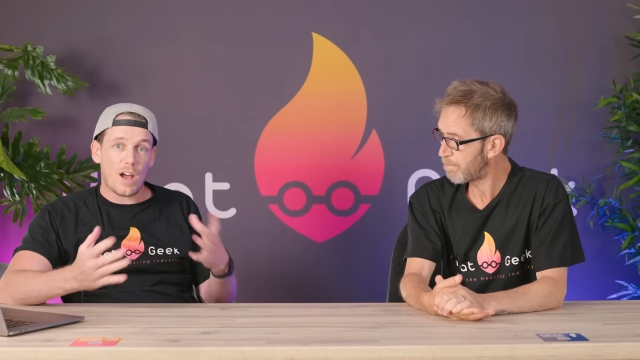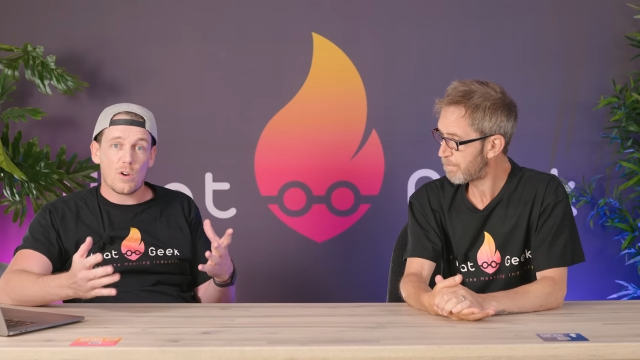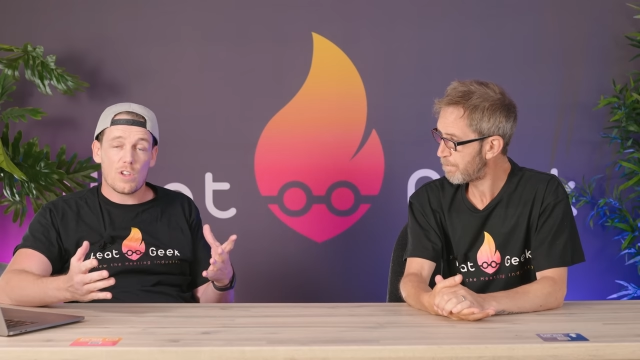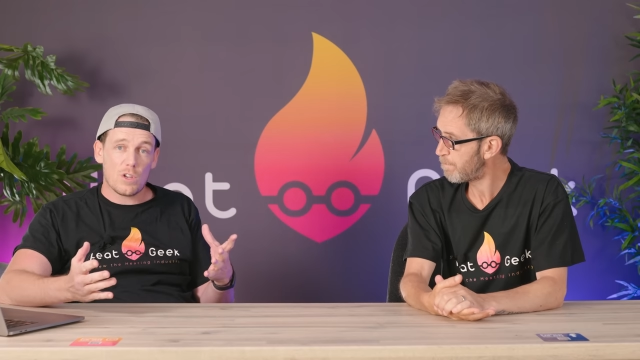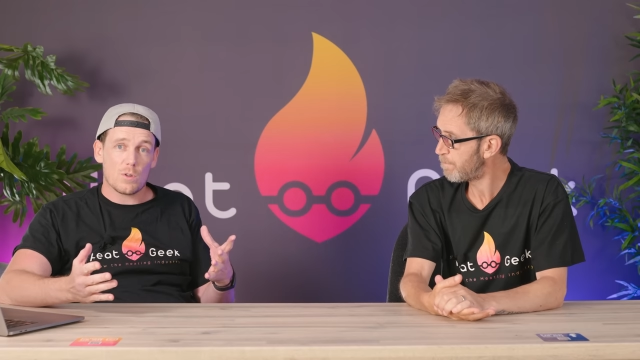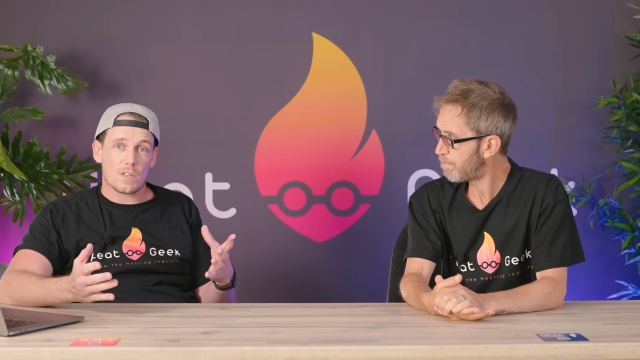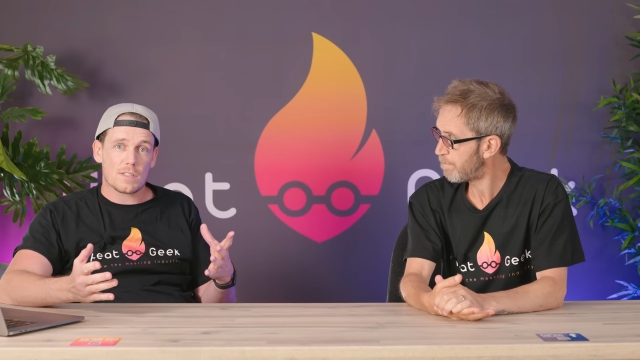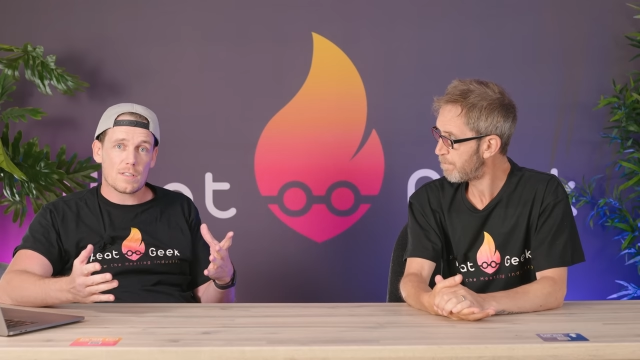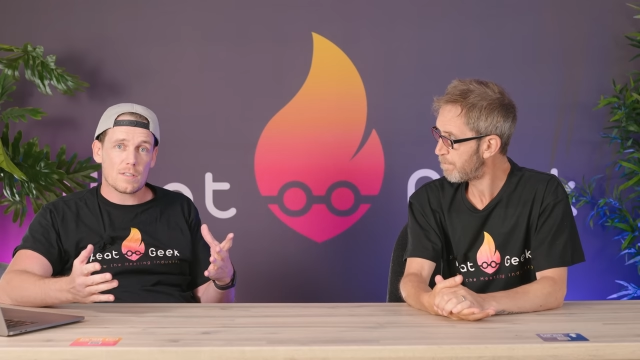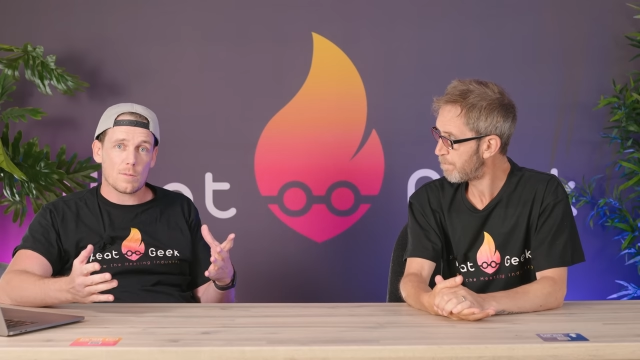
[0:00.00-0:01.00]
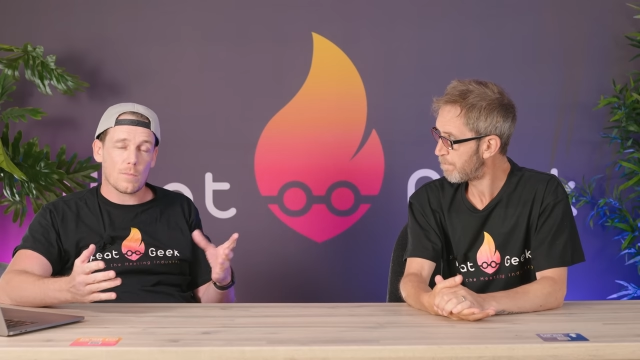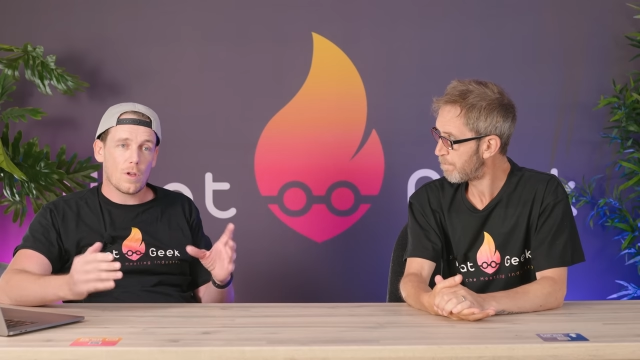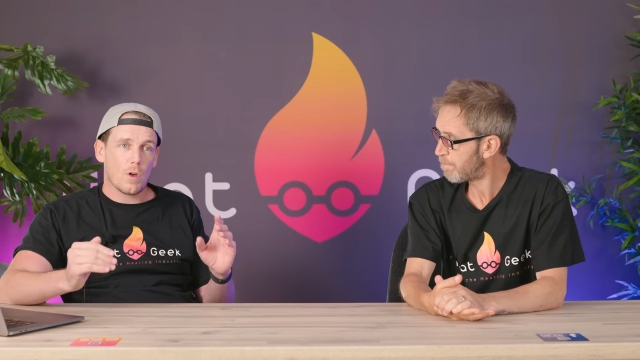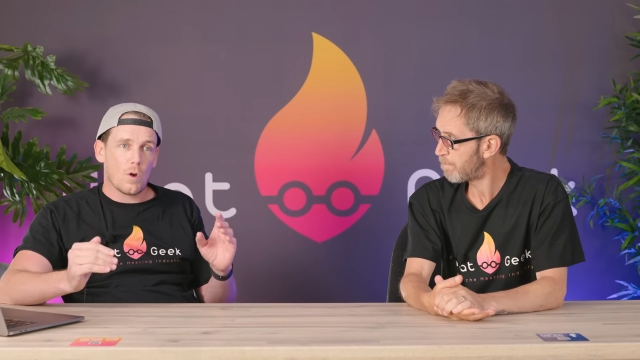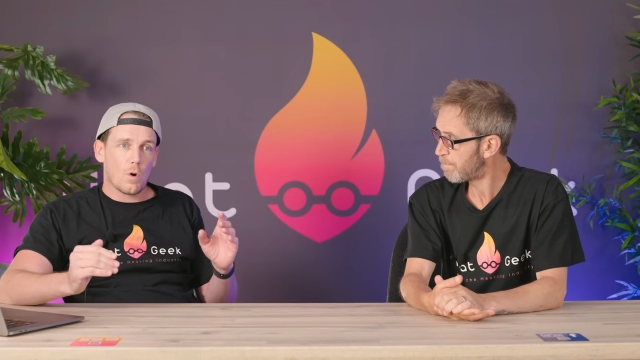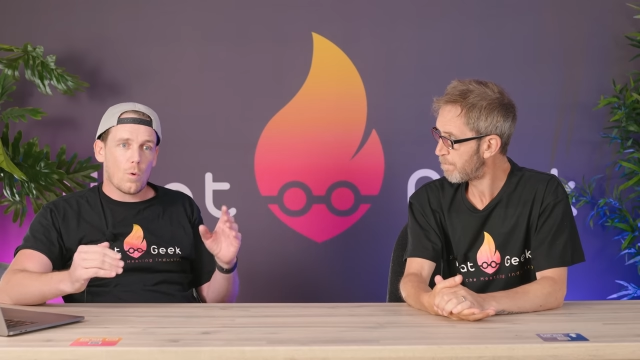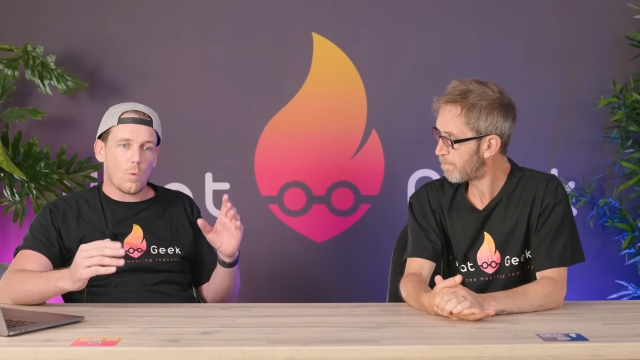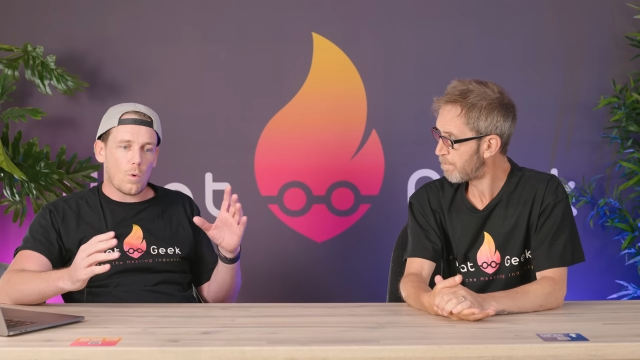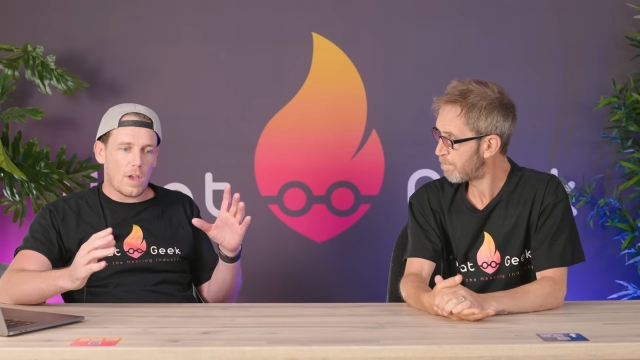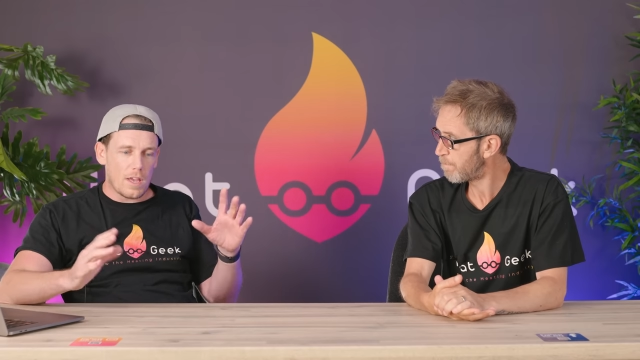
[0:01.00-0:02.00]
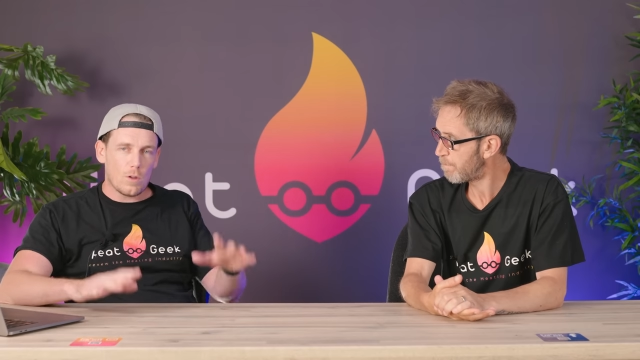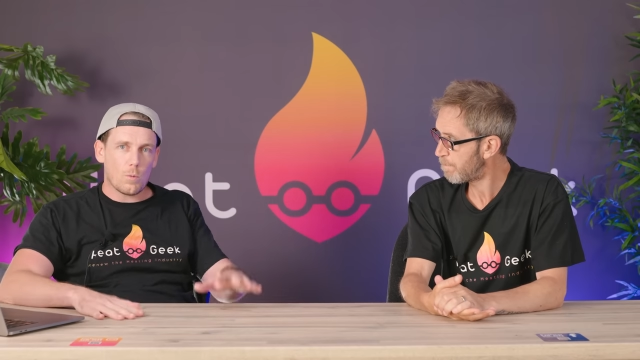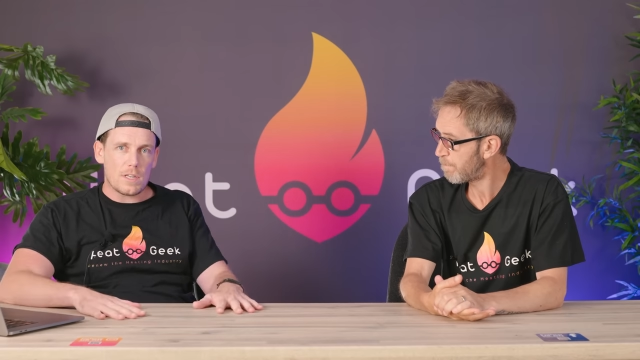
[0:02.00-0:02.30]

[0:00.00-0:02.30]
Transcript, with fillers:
Speaker 1: how you use the system. In the